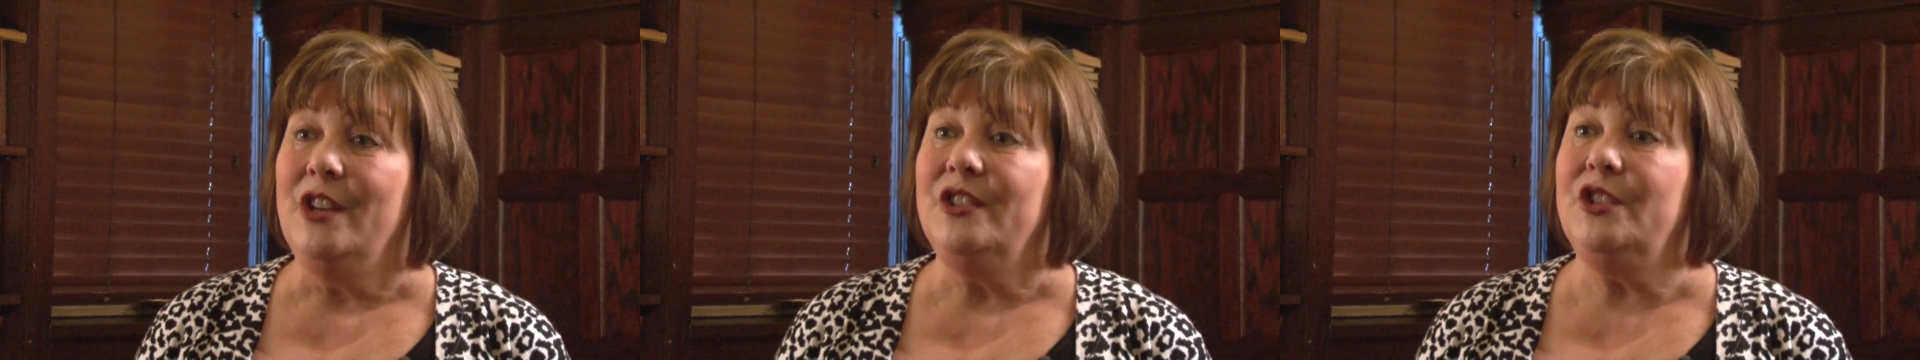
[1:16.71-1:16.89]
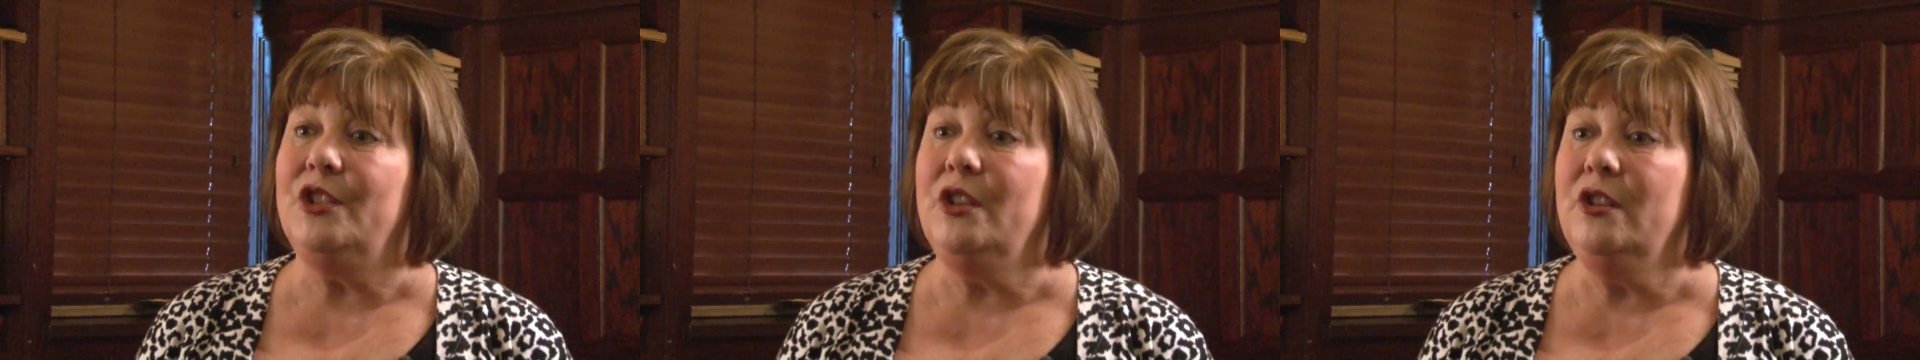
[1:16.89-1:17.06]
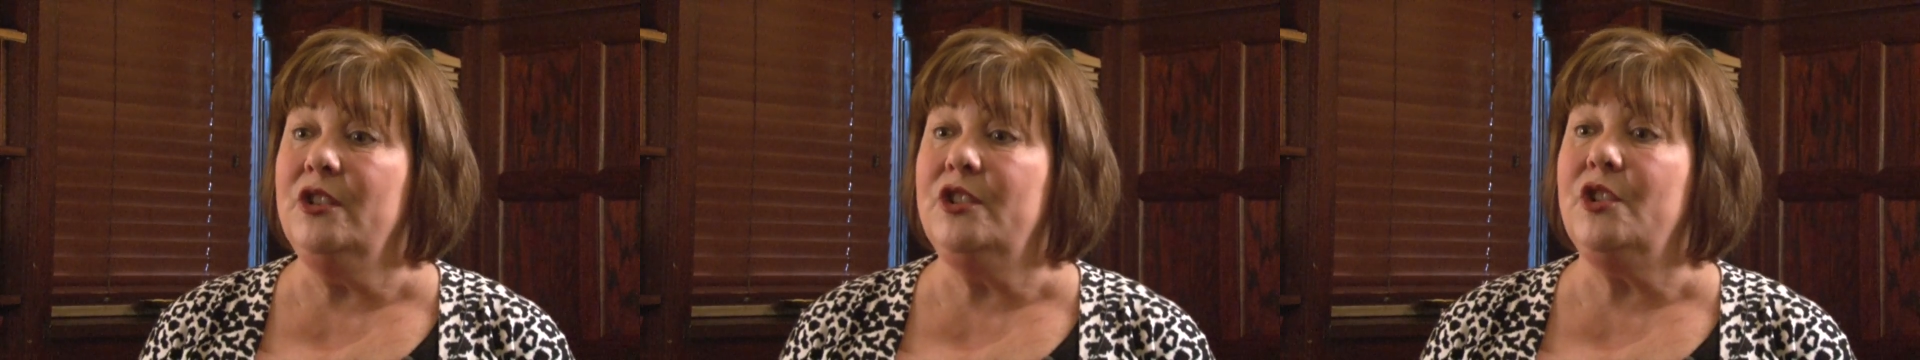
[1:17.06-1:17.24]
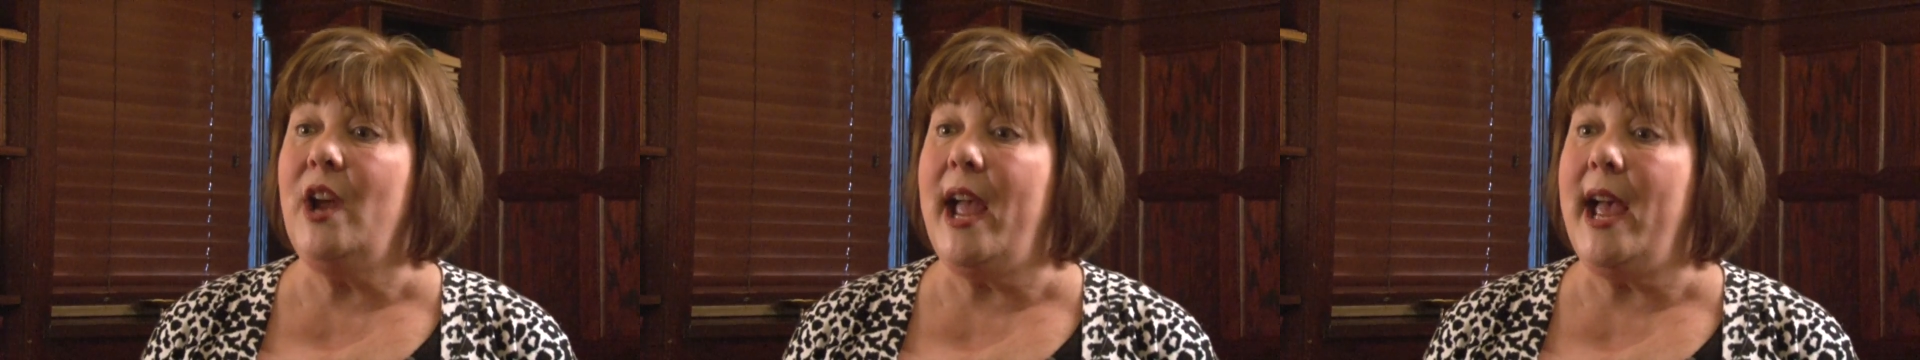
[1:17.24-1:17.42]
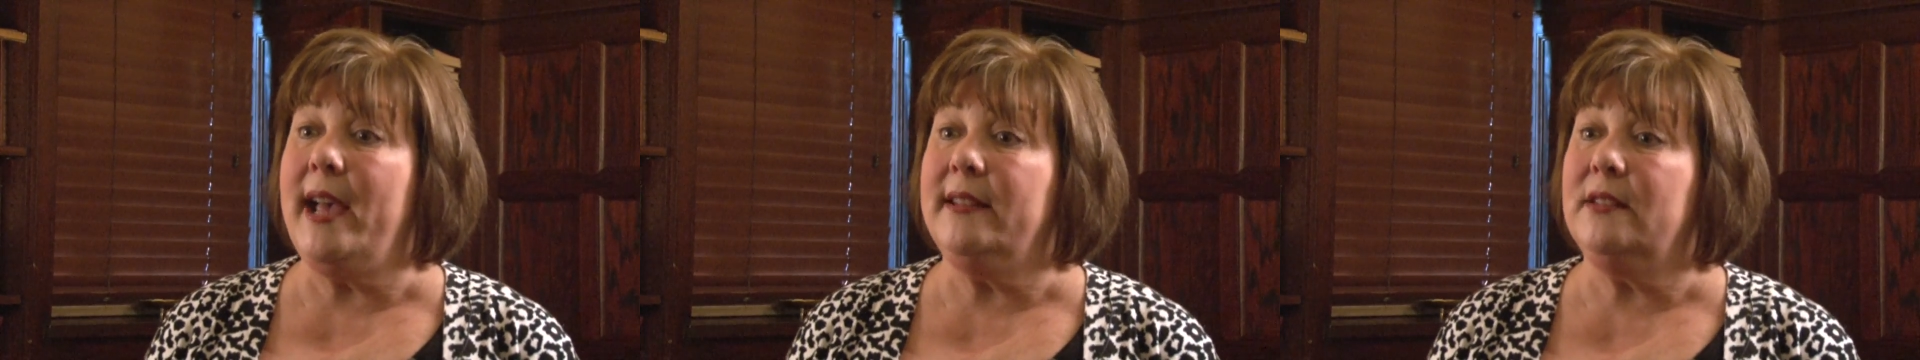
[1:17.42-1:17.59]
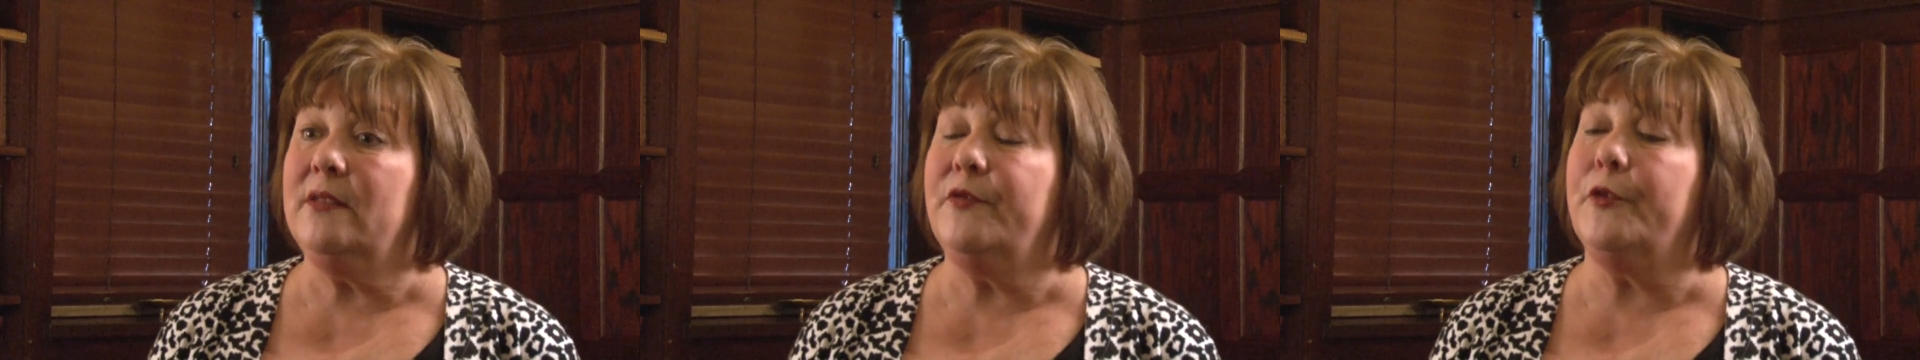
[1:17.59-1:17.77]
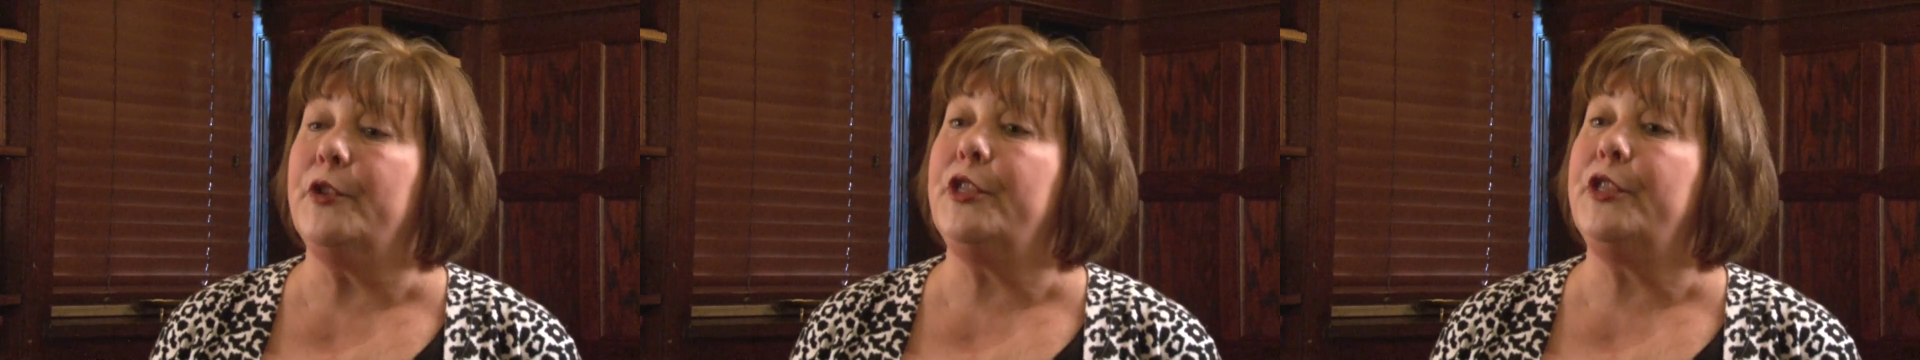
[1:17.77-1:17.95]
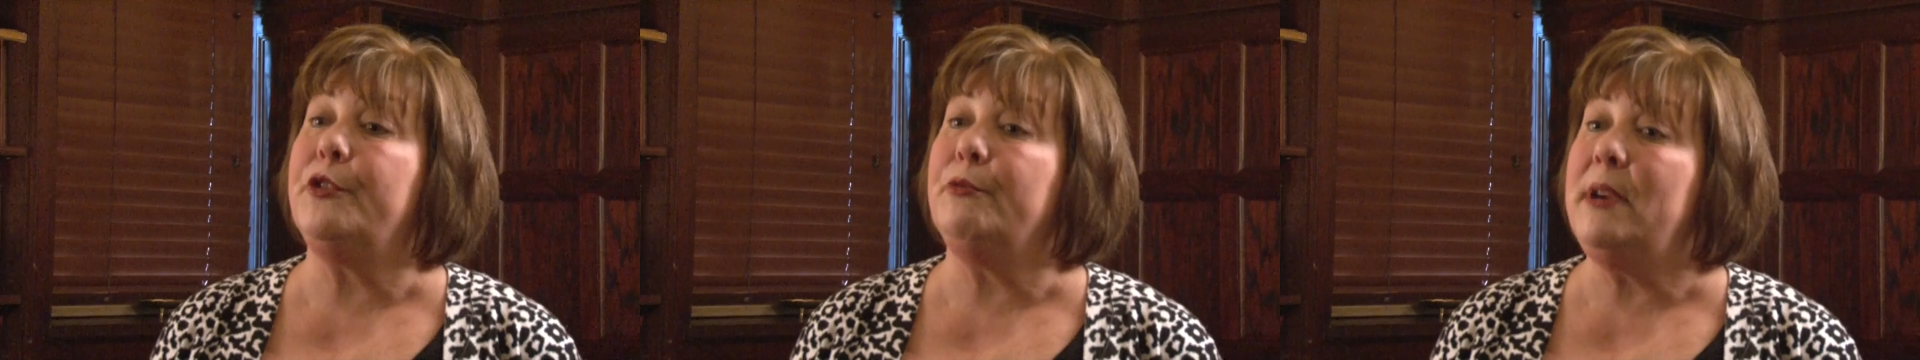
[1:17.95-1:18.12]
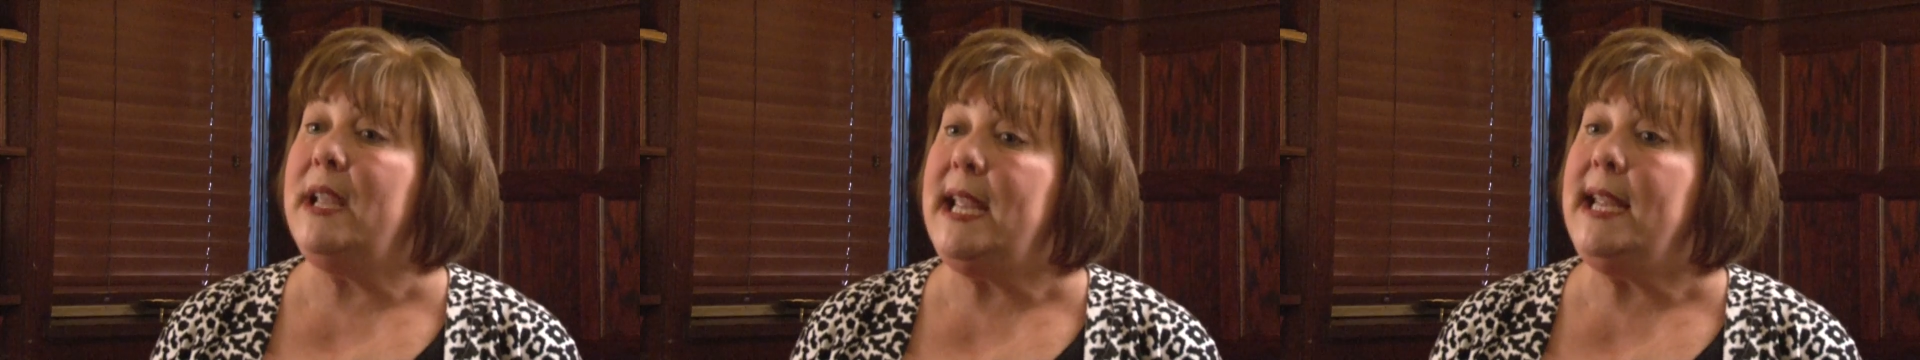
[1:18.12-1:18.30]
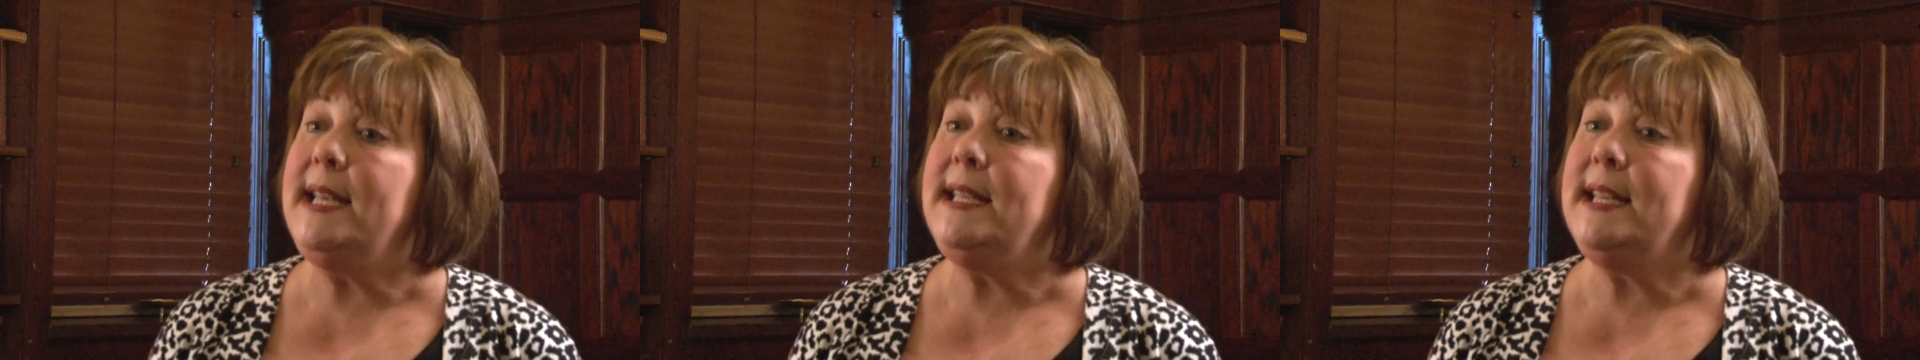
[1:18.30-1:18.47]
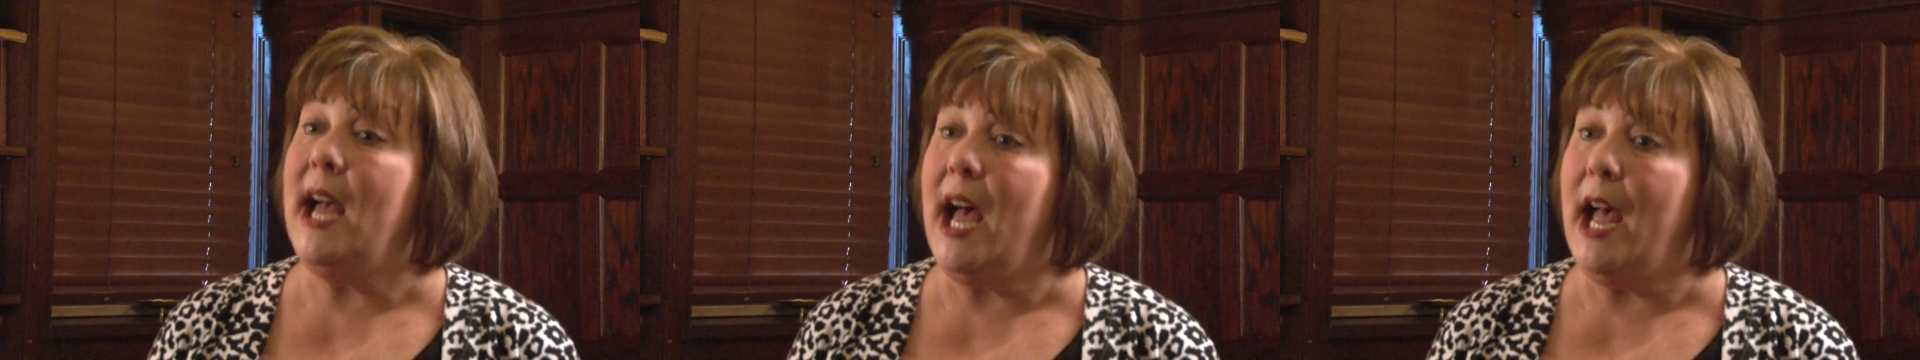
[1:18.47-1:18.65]
students are asked for
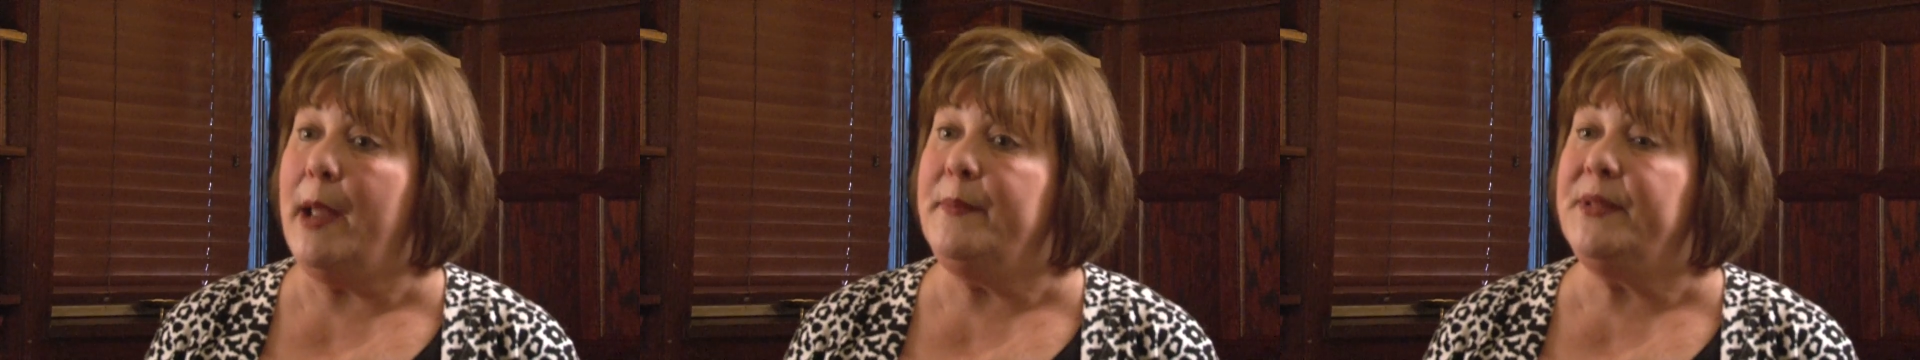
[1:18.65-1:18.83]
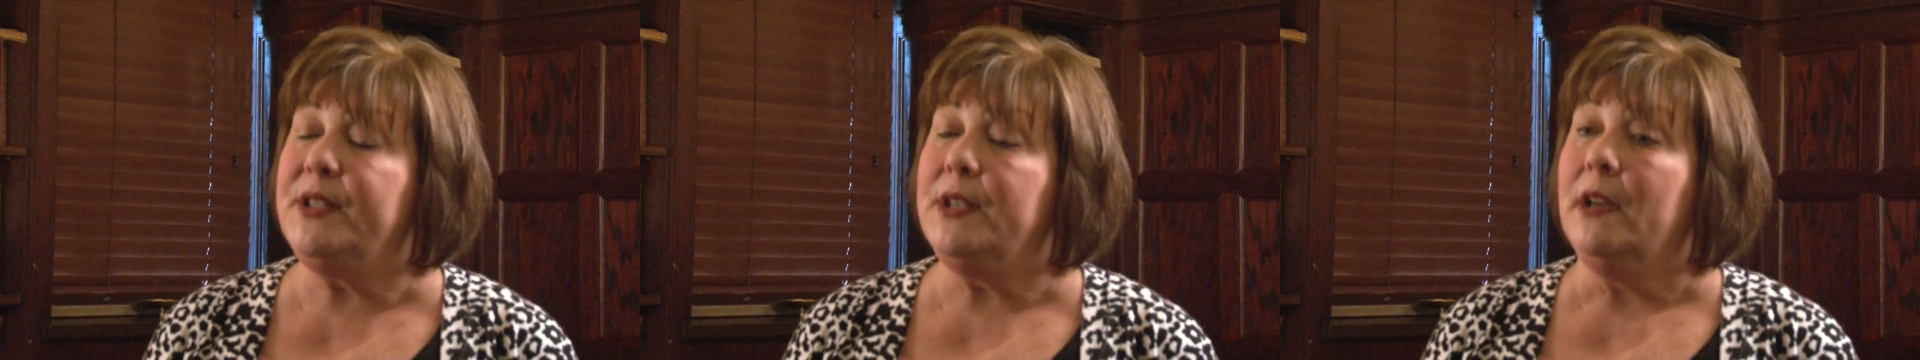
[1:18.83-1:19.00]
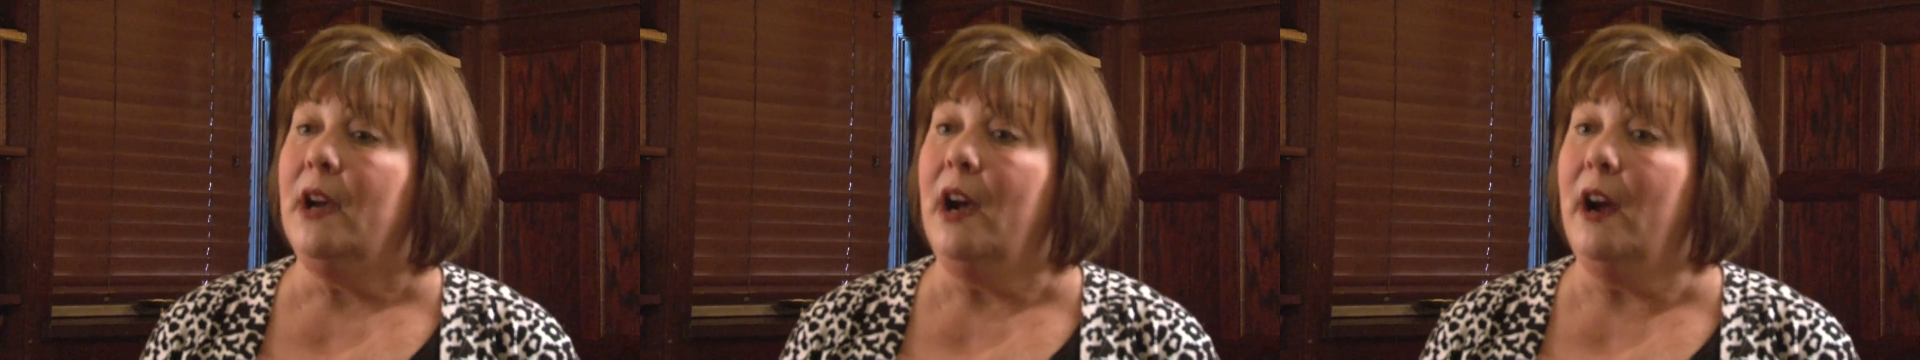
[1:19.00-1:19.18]
3 types